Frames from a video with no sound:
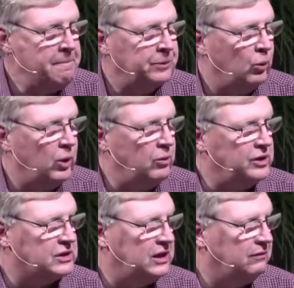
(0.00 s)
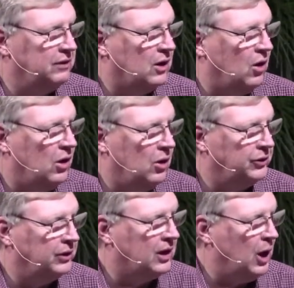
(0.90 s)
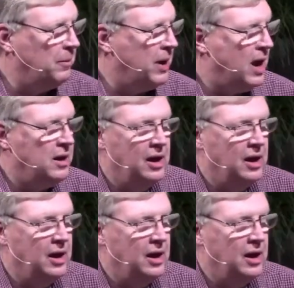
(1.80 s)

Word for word: we received the call to come and